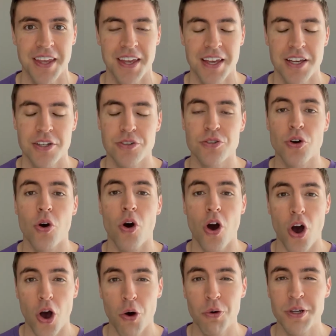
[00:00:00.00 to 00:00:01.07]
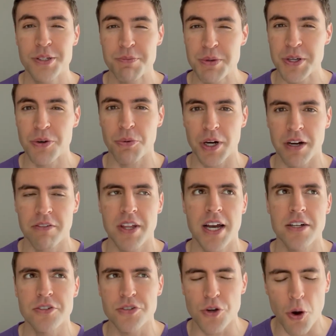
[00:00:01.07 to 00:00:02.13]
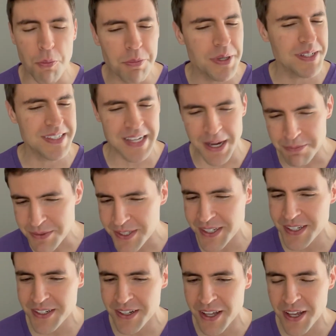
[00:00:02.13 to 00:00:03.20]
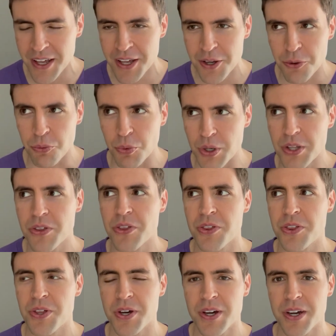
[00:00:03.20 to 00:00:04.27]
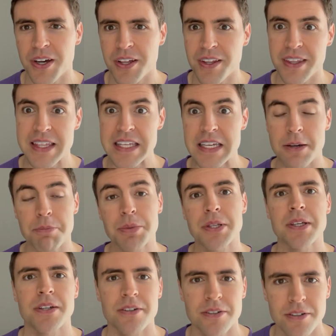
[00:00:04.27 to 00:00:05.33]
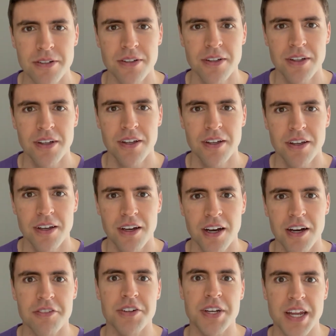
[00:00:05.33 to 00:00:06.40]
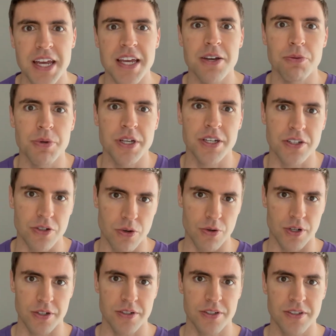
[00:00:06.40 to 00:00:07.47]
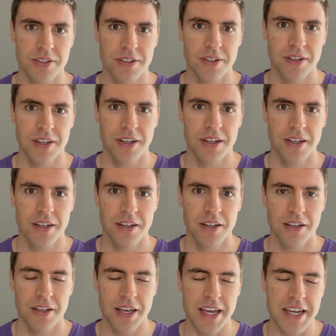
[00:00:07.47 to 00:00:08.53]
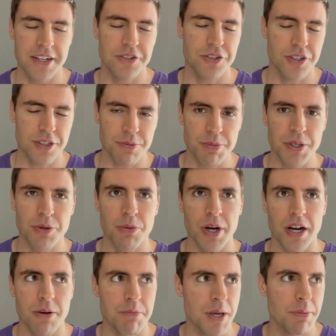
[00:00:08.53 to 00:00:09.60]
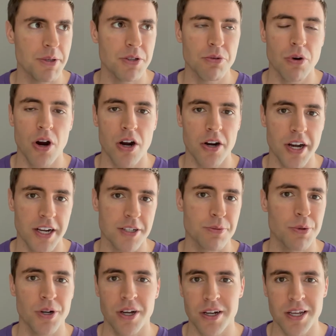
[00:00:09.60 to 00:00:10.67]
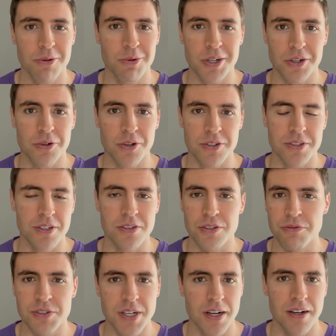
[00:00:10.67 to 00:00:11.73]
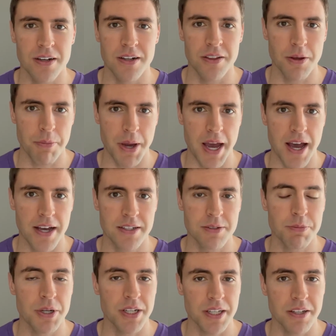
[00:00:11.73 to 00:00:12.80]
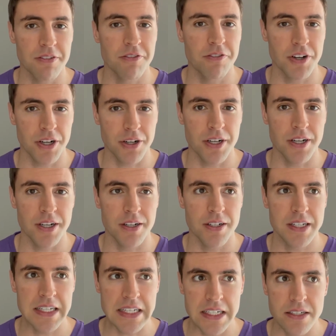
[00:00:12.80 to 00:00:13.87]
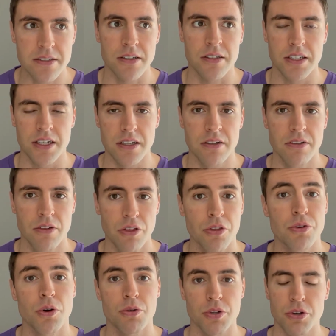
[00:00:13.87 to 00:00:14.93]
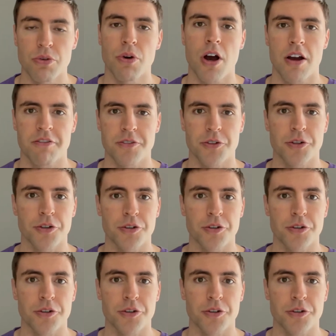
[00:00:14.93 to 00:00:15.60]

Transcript: So always be aware of that. Don't be tempted with the appeal of an 8-week course. And just be aware, maybe you are an expert on 8-week courses, you've done it in the past, but it can very easily throw you off your